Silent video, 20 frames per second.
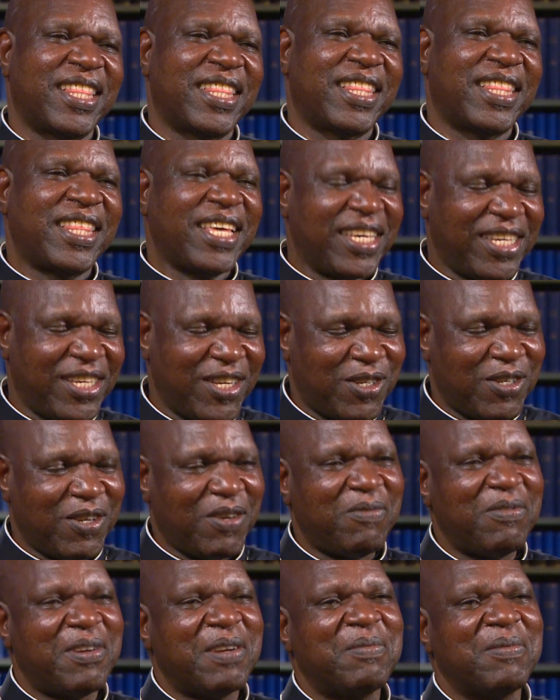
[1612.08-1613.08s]
Thank you
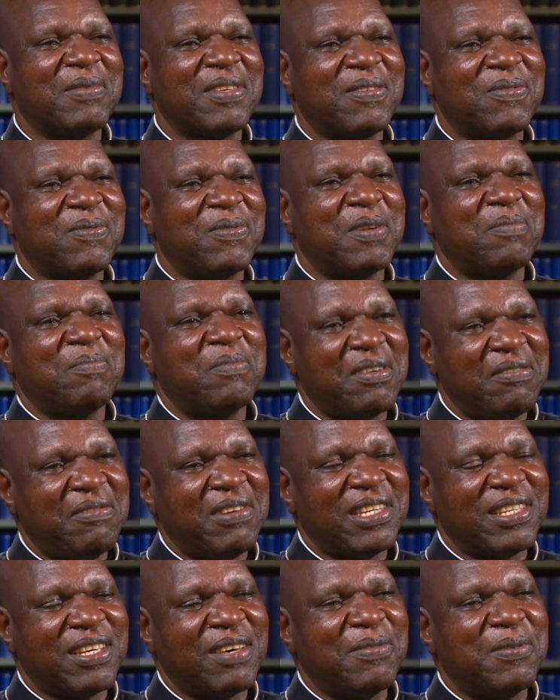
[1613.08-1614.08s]
so very much for the
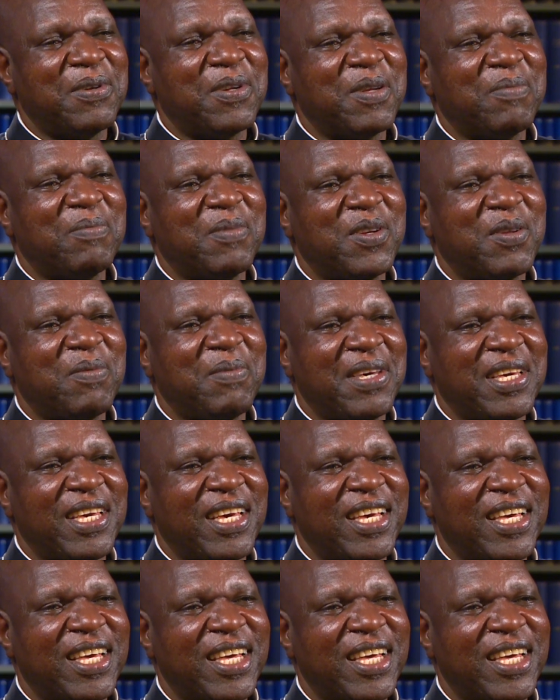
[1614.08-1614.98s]
privilege given to me to be here.